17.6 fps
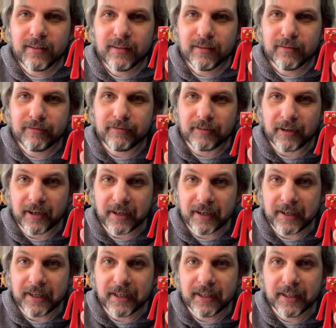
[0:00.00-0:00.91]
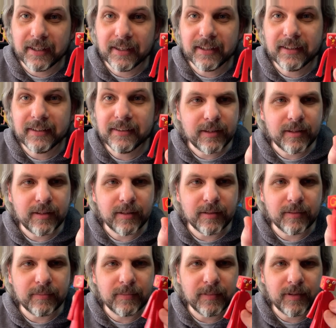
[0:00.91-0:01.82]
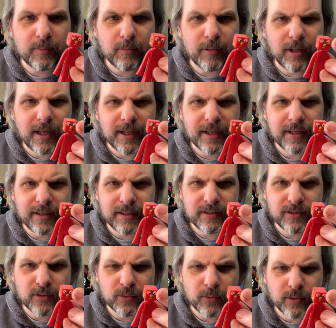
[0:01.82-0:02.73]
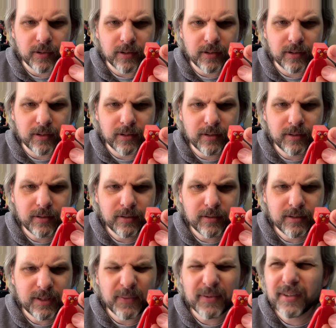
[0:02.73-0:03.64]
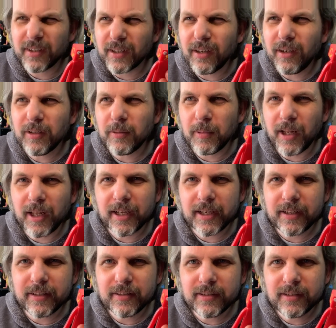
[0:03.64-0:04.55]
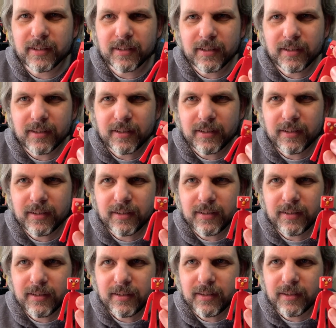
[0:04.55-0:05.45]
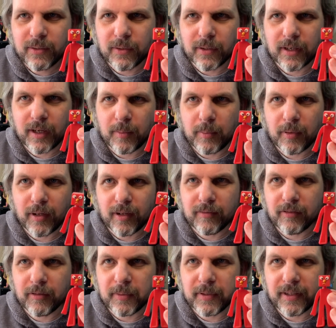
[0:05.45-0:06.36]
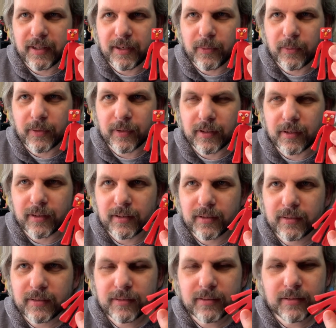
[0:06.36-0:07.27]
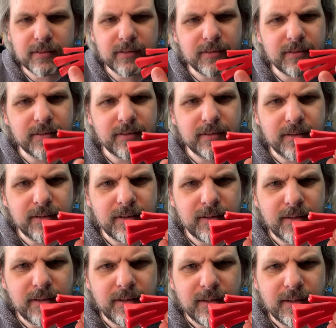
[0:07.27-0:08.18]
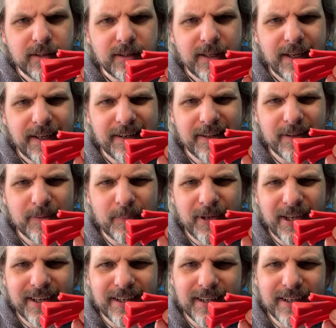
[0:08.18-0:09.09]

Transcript: fun. The blockheads were, is that what they're called, the blockheads? There were a couple of them and they were kind of the bad